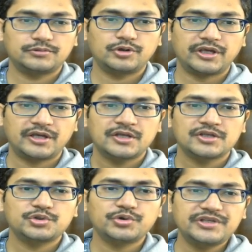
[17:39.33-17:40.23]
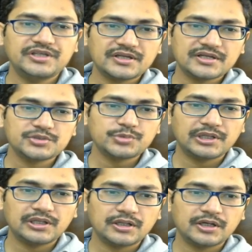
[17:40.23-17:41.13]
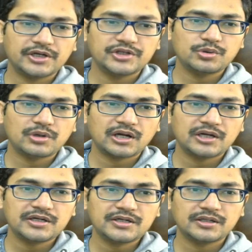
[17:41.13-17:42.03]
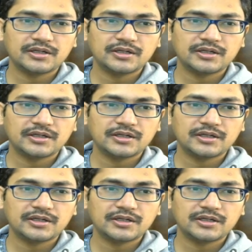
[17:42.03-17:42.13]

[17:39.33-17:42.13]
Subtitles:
Okay, so here as well you can't